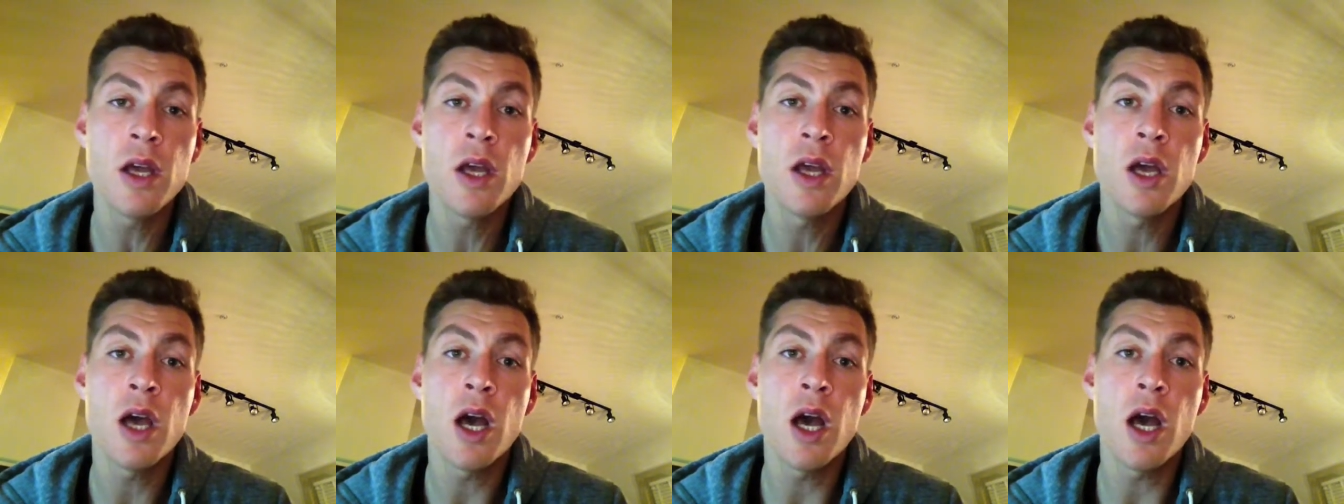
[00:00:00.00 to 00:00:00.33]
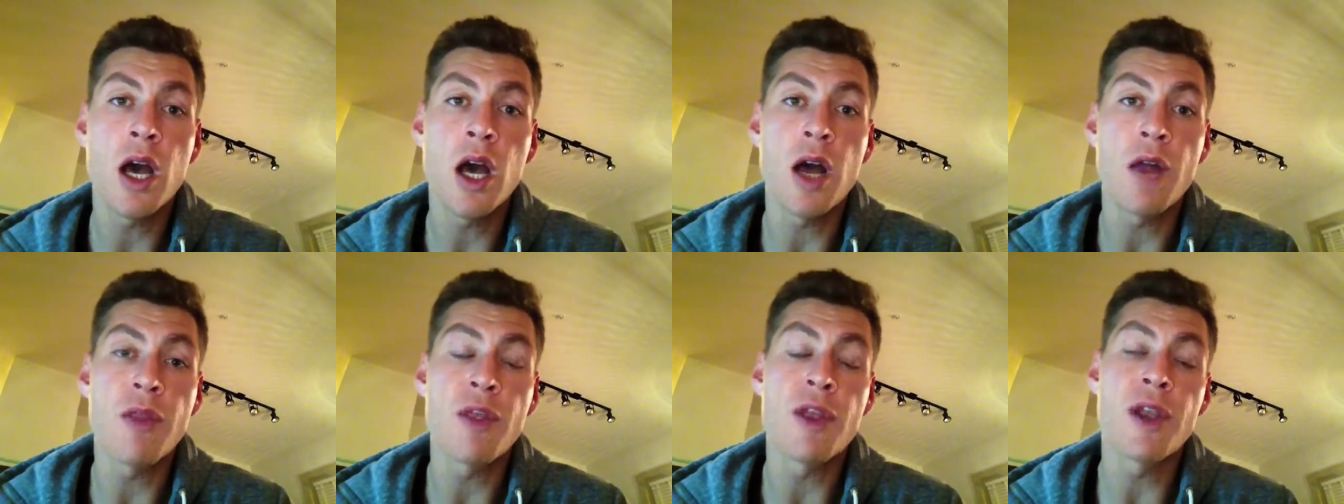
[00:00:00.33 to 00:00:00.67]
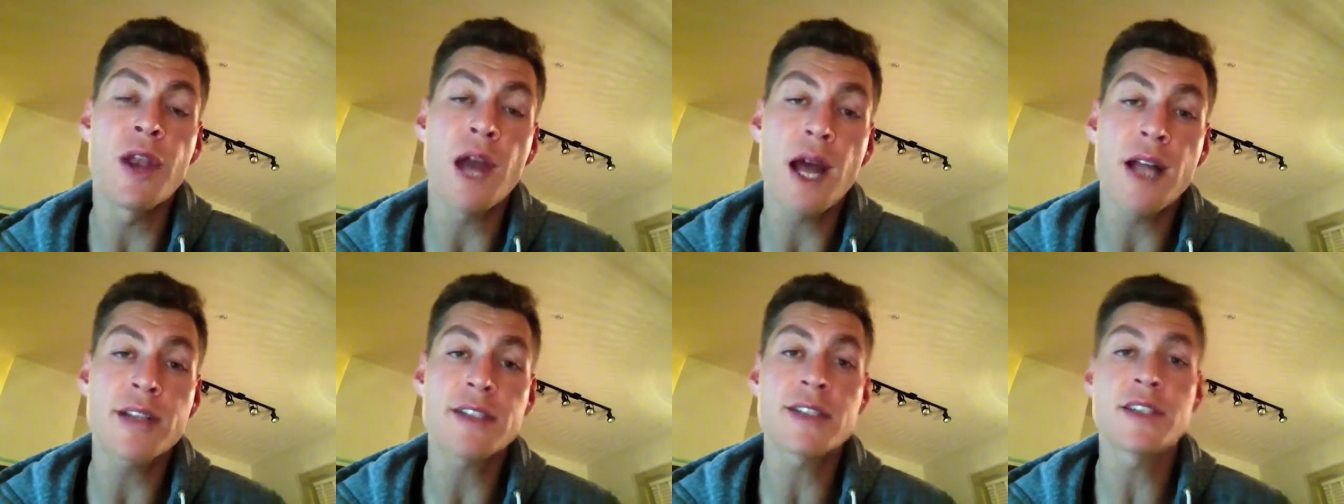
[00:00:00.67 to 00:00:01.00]
Uh, the
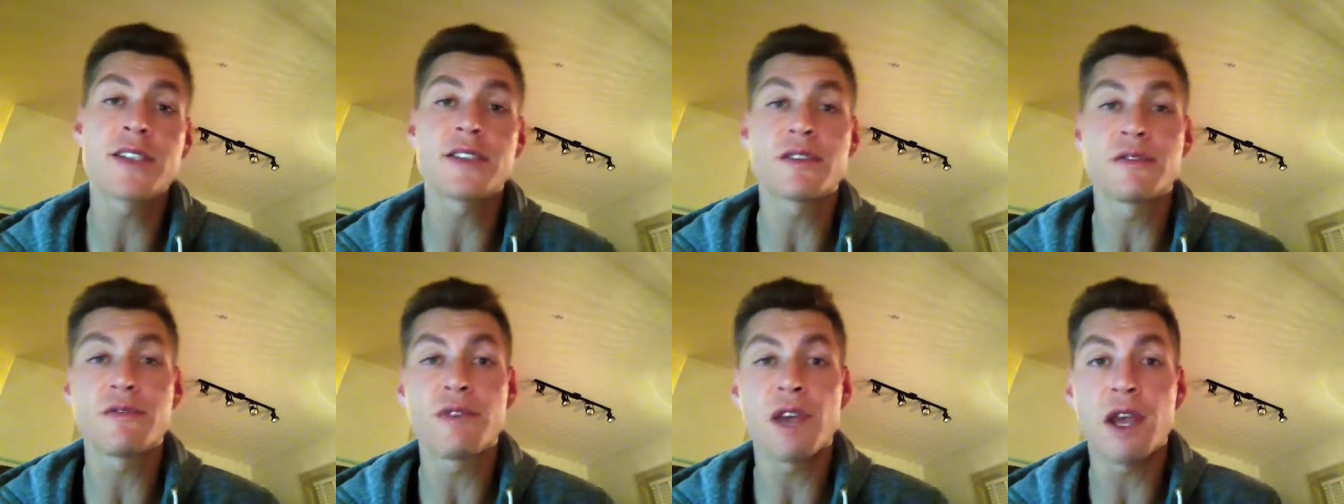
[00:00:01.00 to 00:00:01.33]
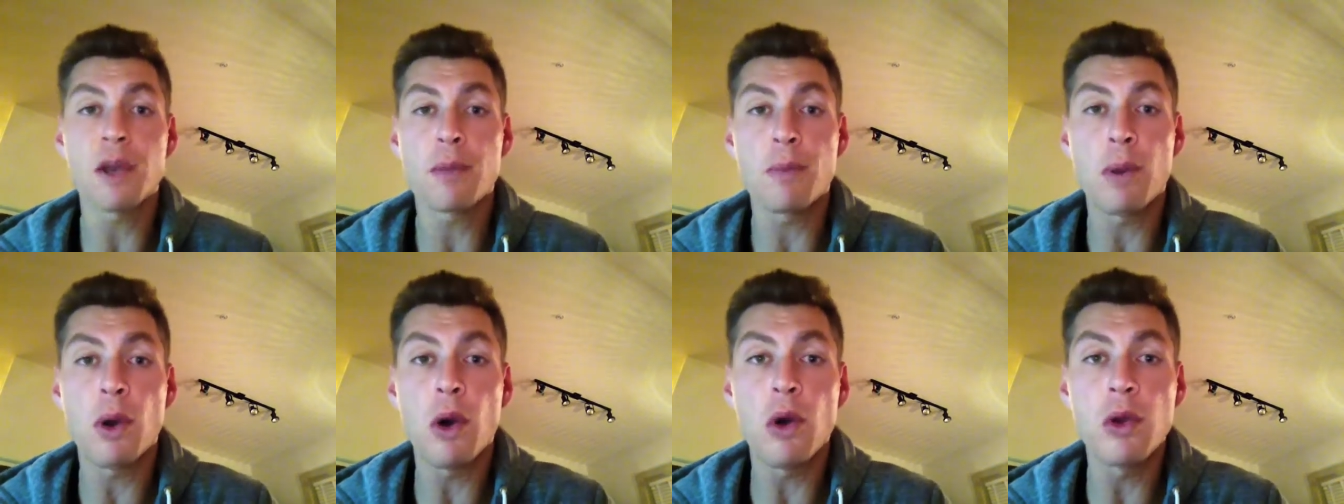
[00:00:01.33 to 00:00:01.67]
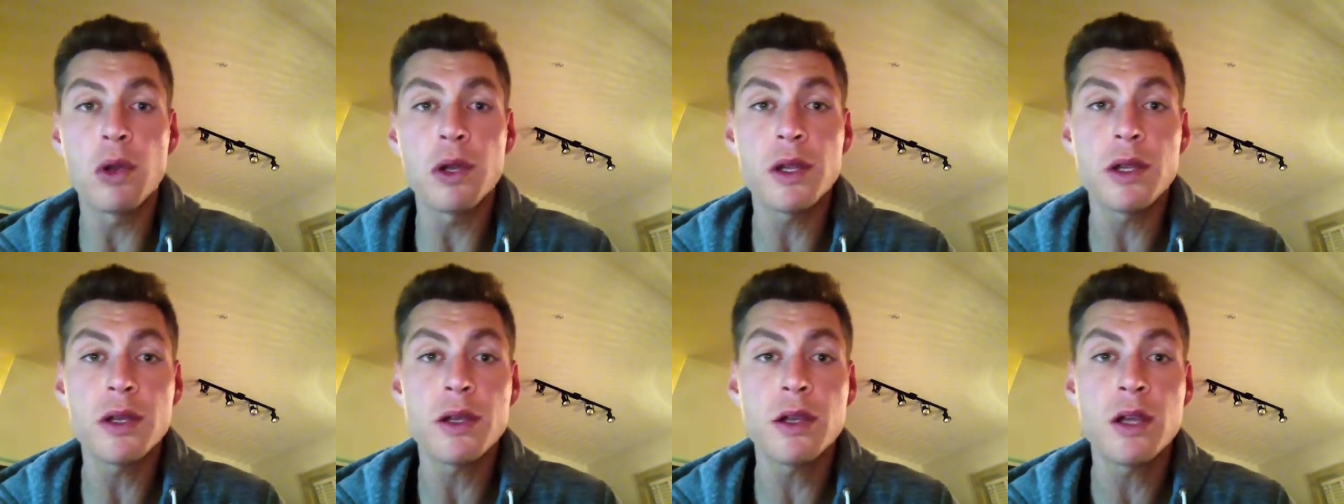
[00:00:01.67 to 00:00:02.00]
Nazis invade
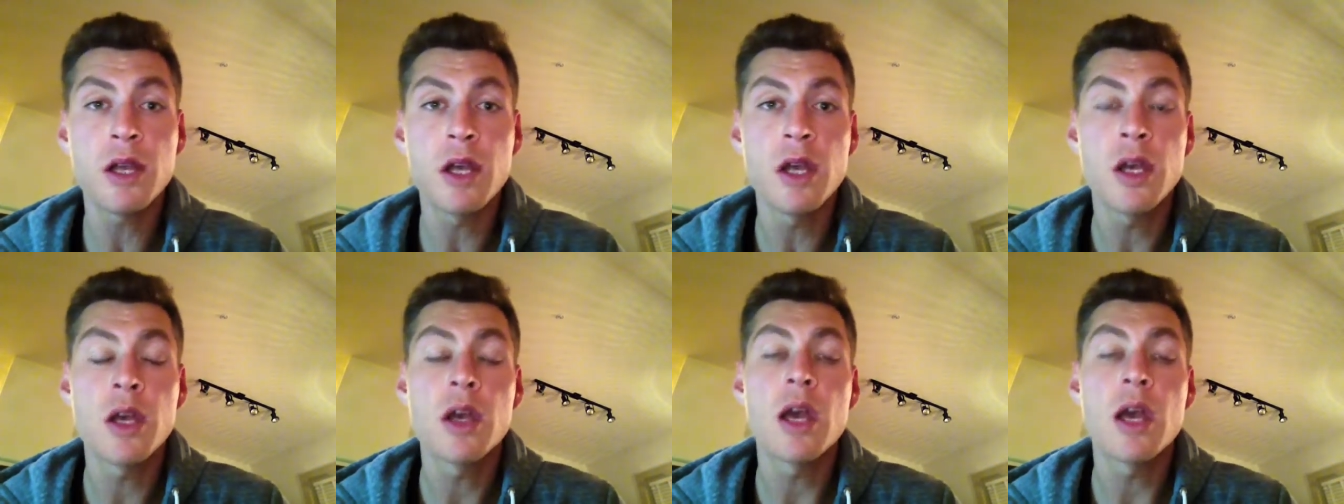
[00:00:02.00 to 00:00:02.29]
Poland.